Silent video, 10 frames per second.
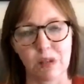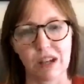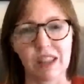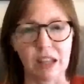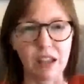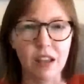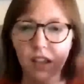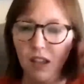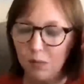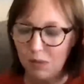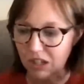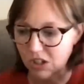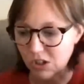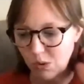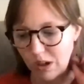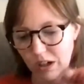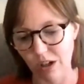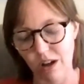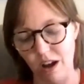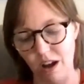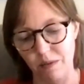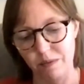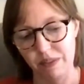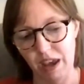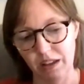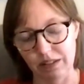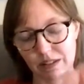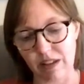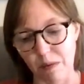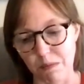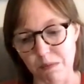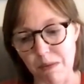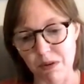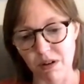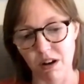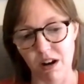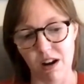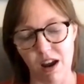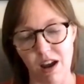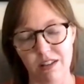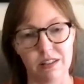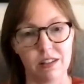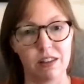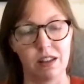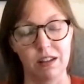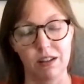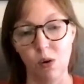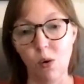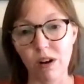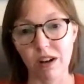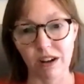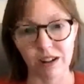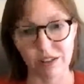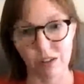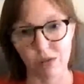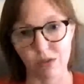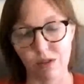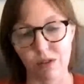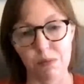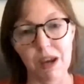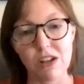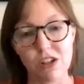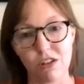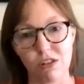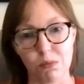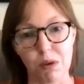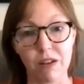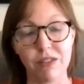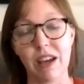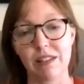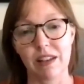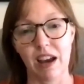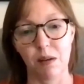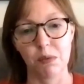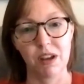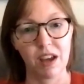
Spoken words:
But I think making sure as a SAB member and as the organizer from the patient group of that SAB,